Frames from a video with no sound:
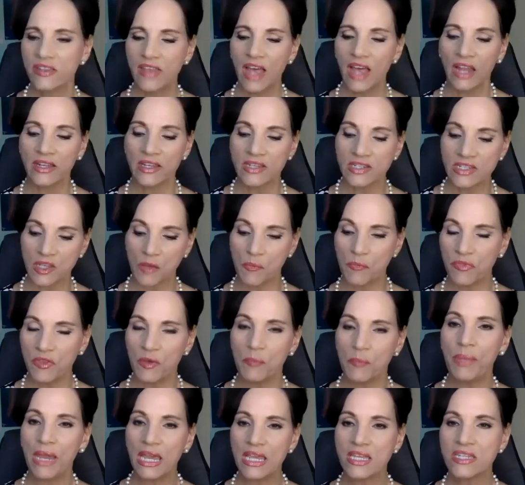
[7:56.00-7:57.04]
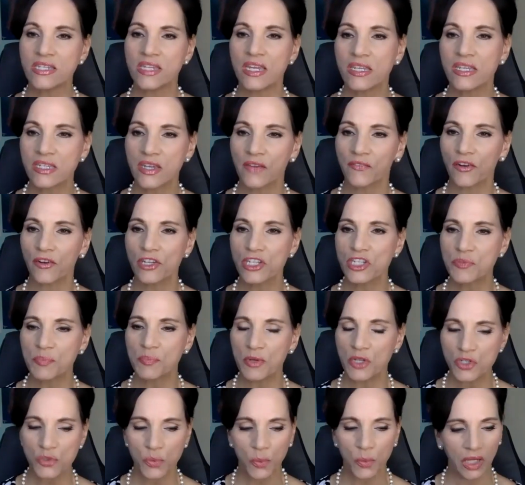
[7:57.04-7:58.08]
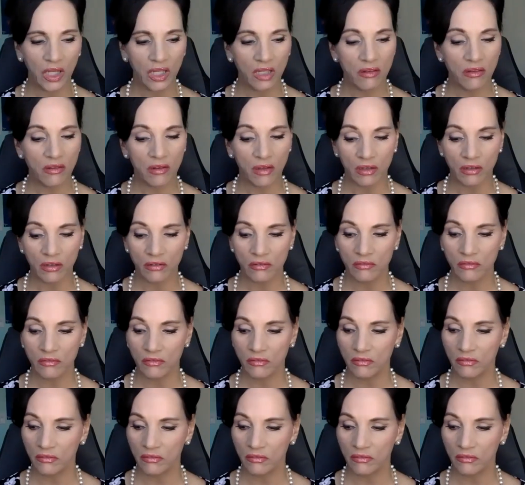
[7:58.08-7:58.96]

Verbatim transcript: that is the, the basic difference between the,